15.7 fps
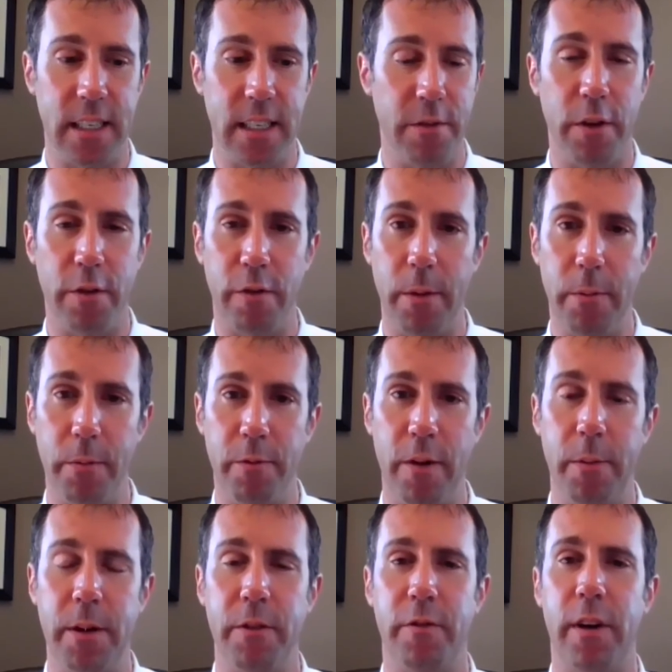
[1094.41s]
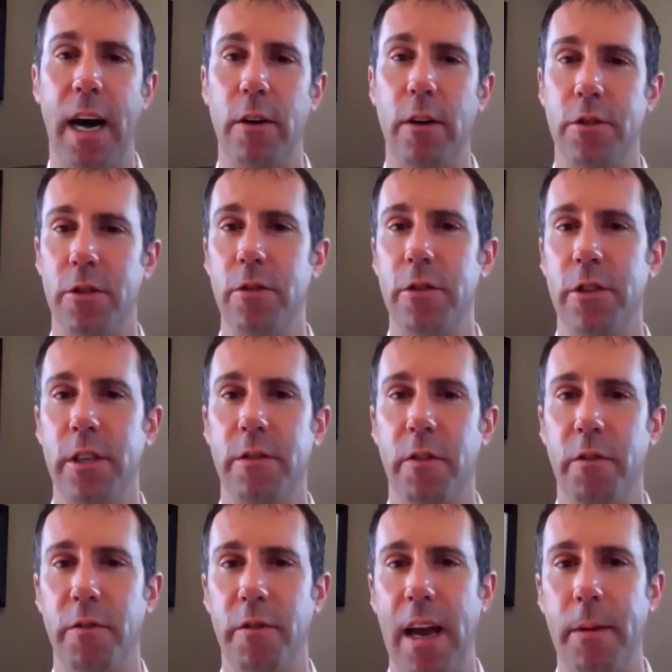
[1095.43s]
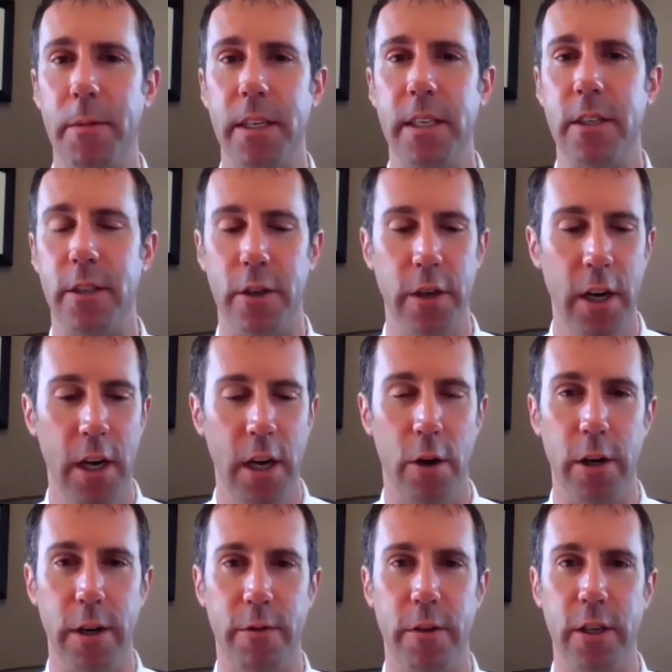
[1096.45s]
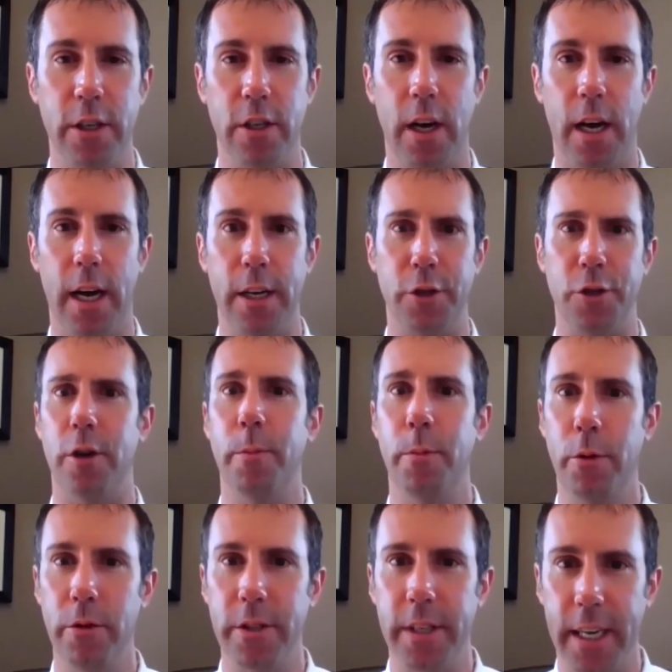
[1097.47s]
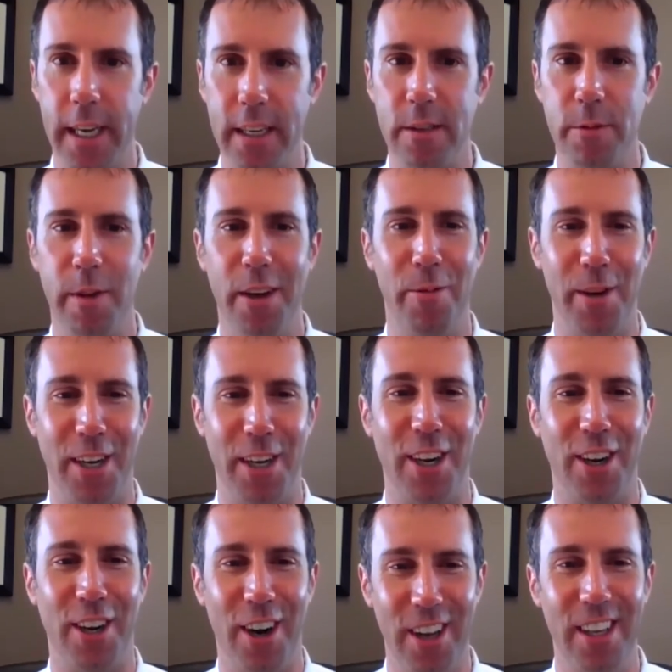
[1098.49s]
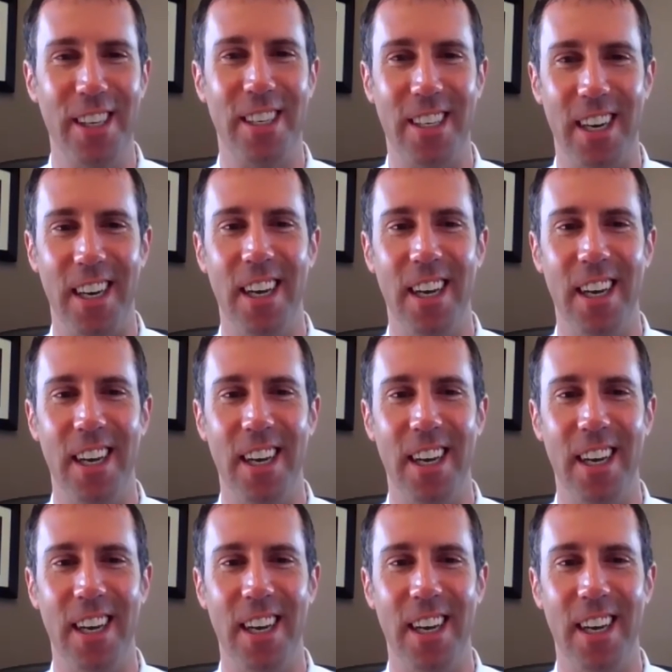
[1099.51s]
if you're from different households or different families or different germ pools, I guess we could call it.